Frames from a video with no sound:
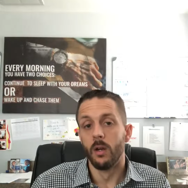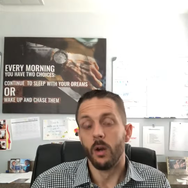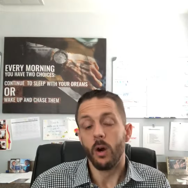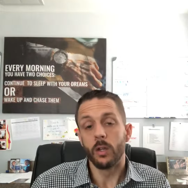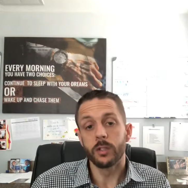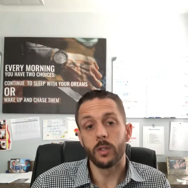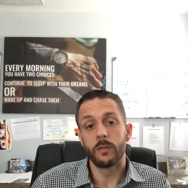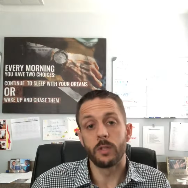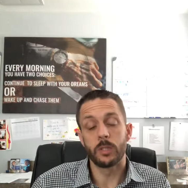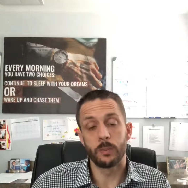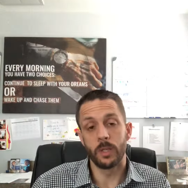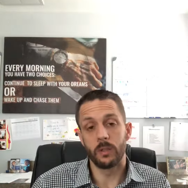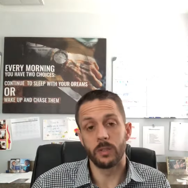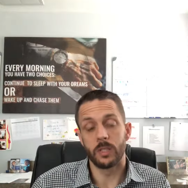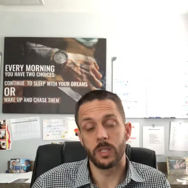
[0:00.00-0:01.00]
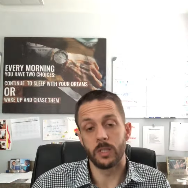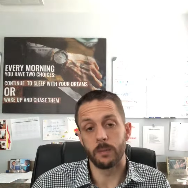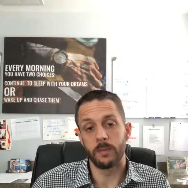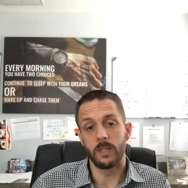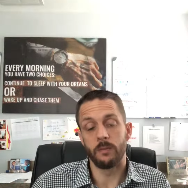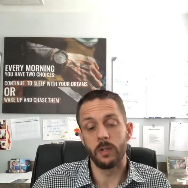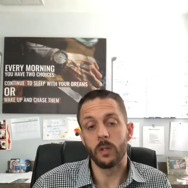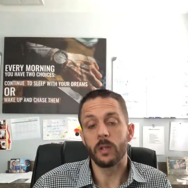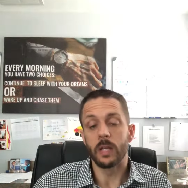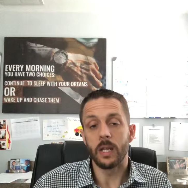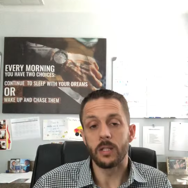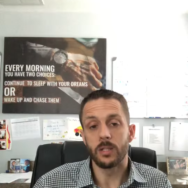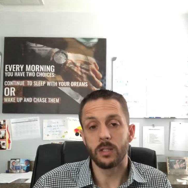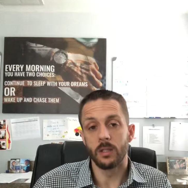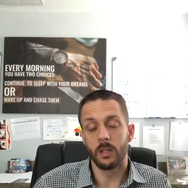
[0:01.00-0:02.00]
Also, if you have sprinkler systems, you have
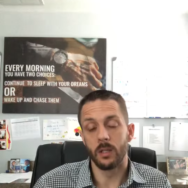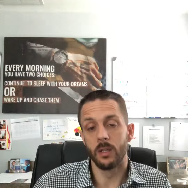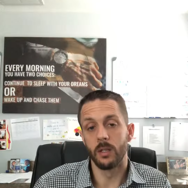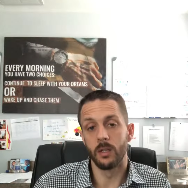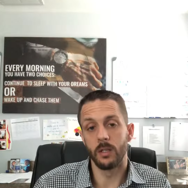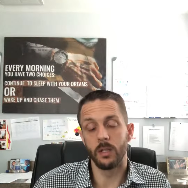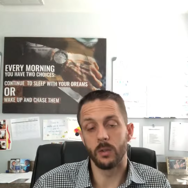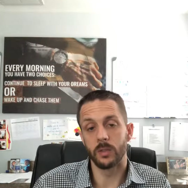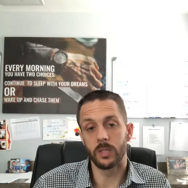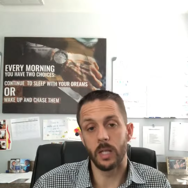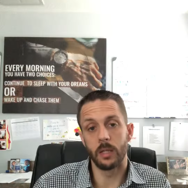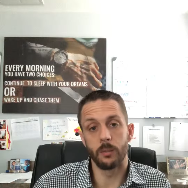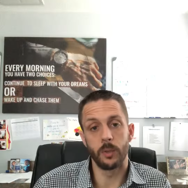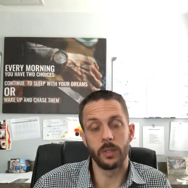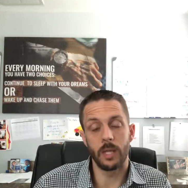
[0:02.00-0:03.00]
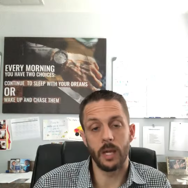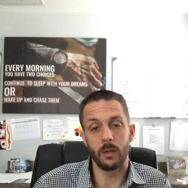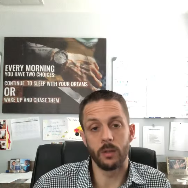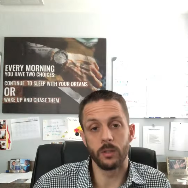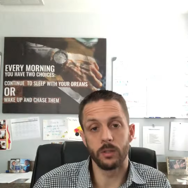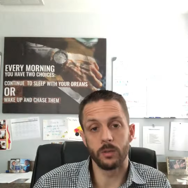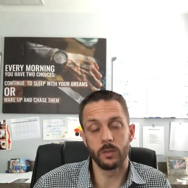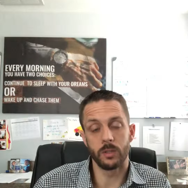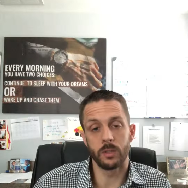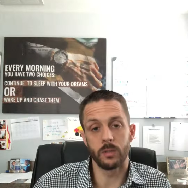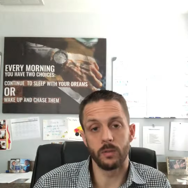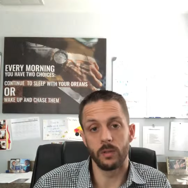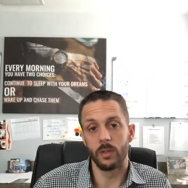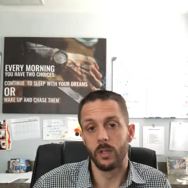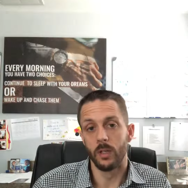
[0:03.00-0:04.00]
irrigation. It's time to put that on. So just
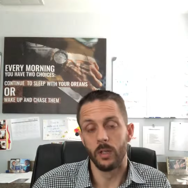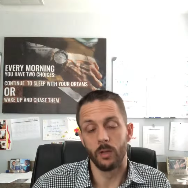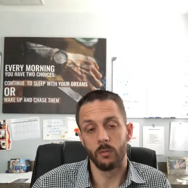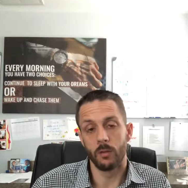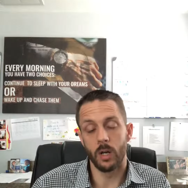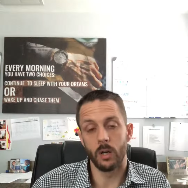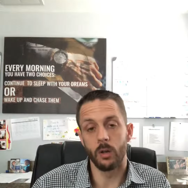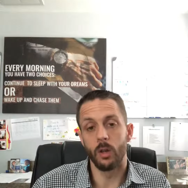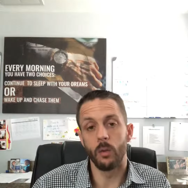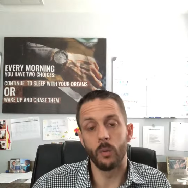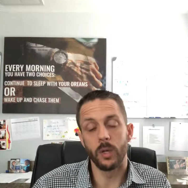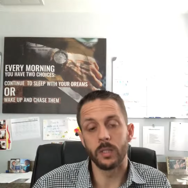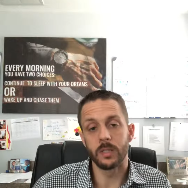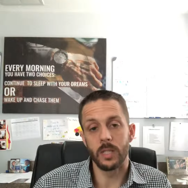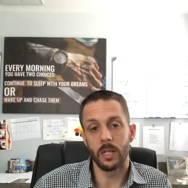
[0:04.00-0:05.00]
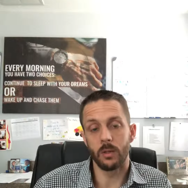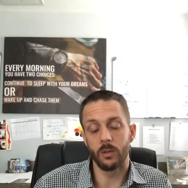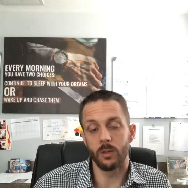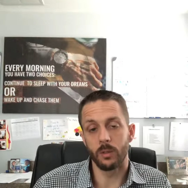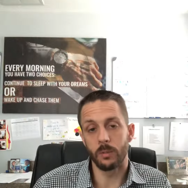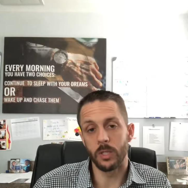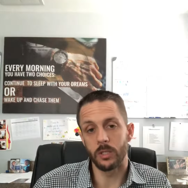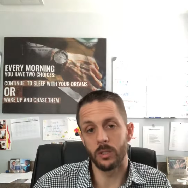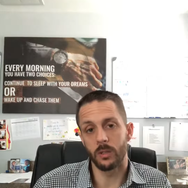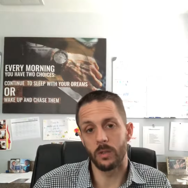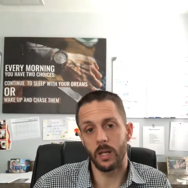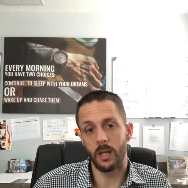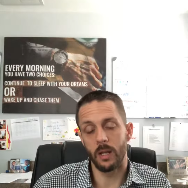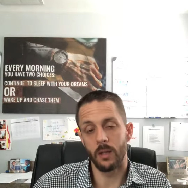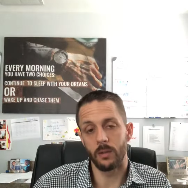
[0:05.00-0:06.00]
run it all at once. Take a look. Make sure you
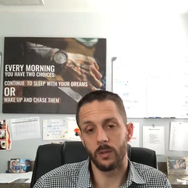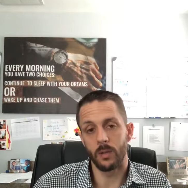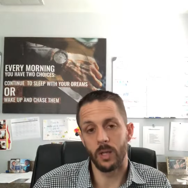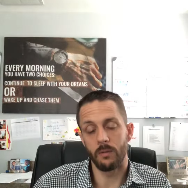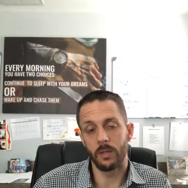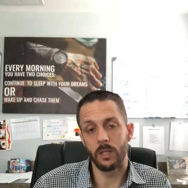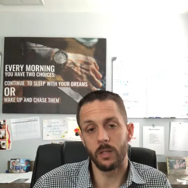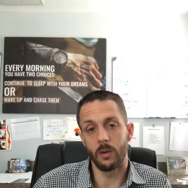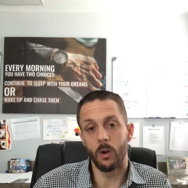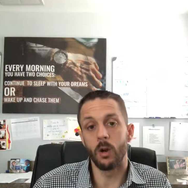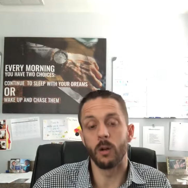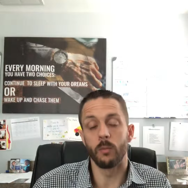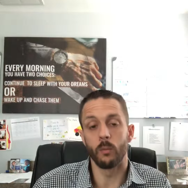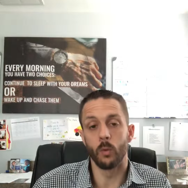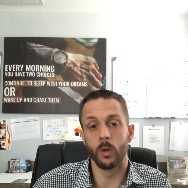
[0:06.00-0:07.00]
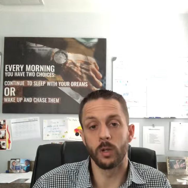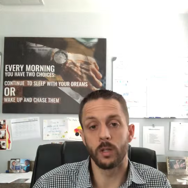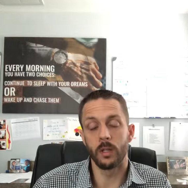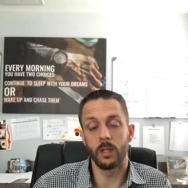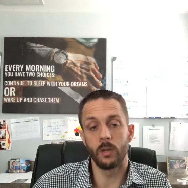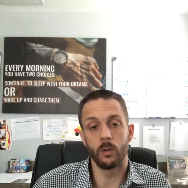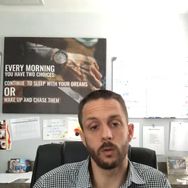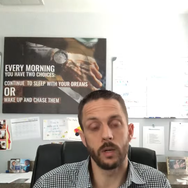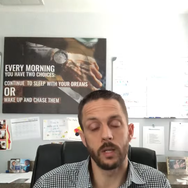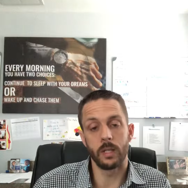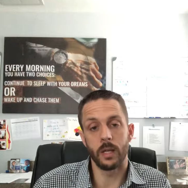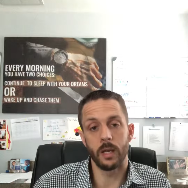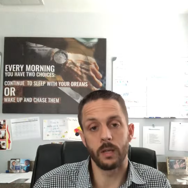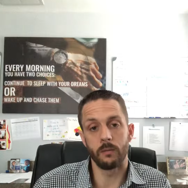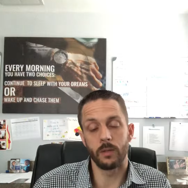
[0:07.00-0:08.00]
don't have any that aren't working or any
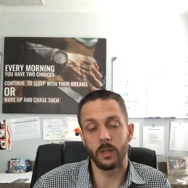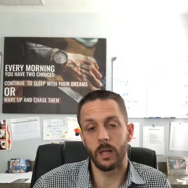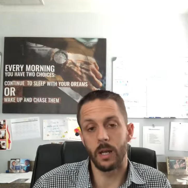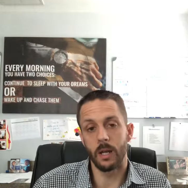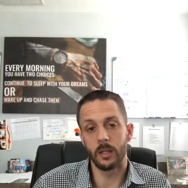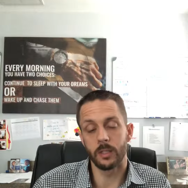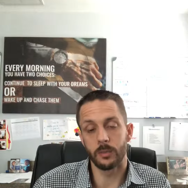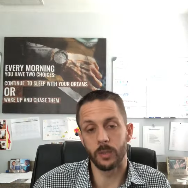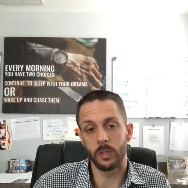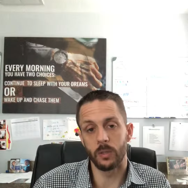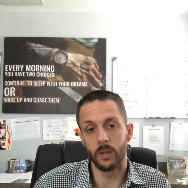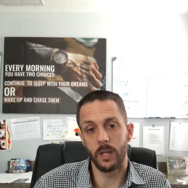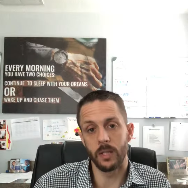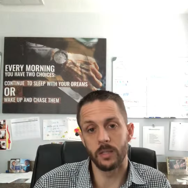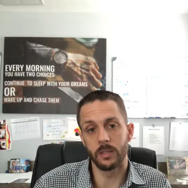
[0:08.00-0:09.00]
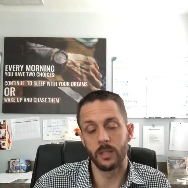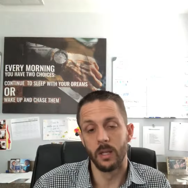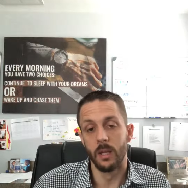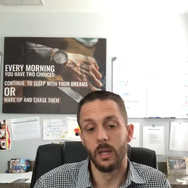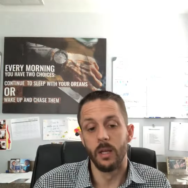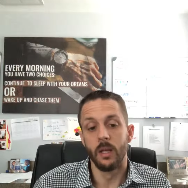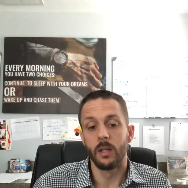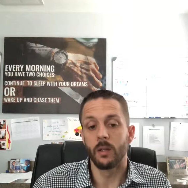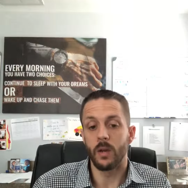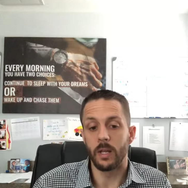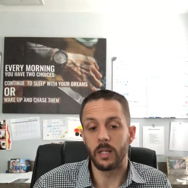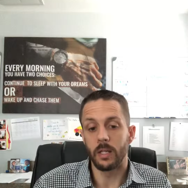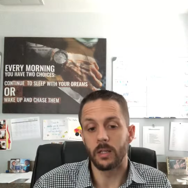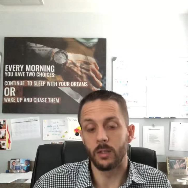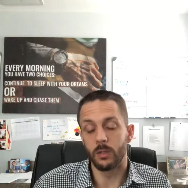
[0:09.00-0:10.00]
kind of clogged sprinkler heads. Go ahead
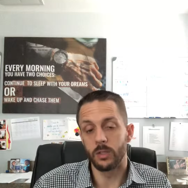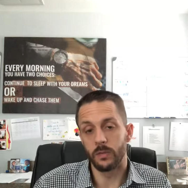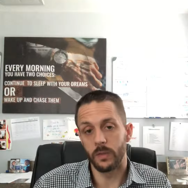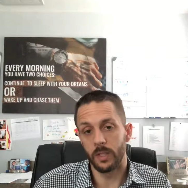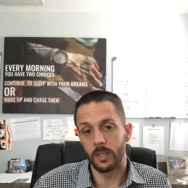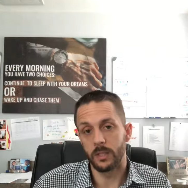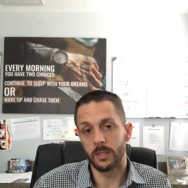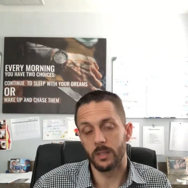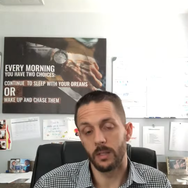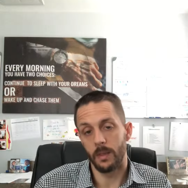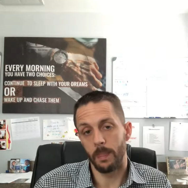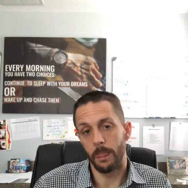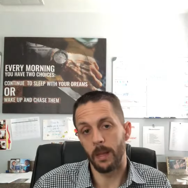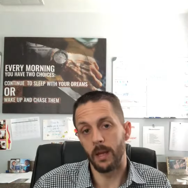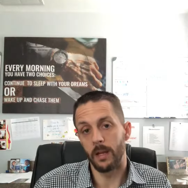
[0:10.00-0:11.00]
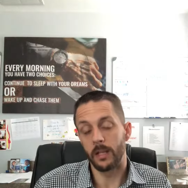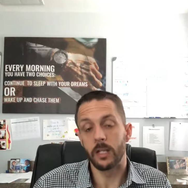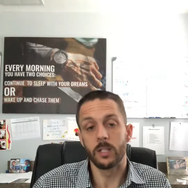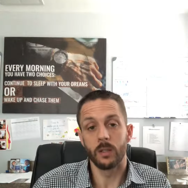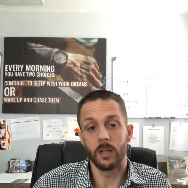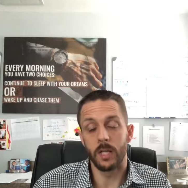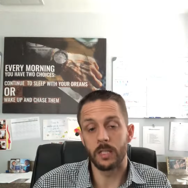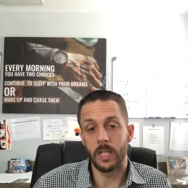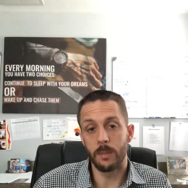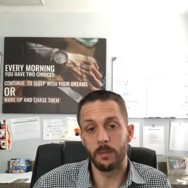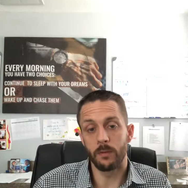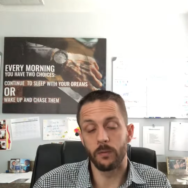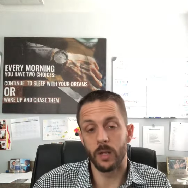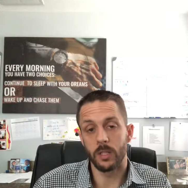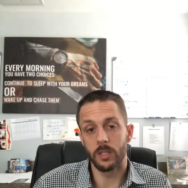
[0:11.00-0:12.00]
and get those fixed. Get your landscaping
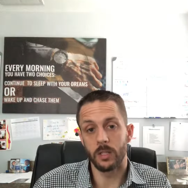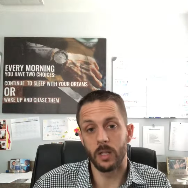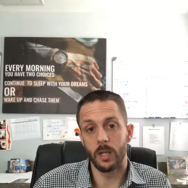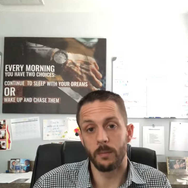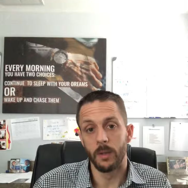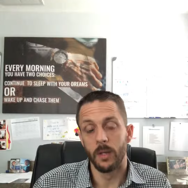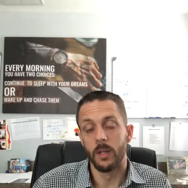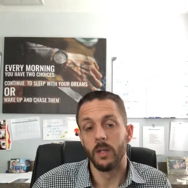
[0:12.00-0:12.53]
freshened up.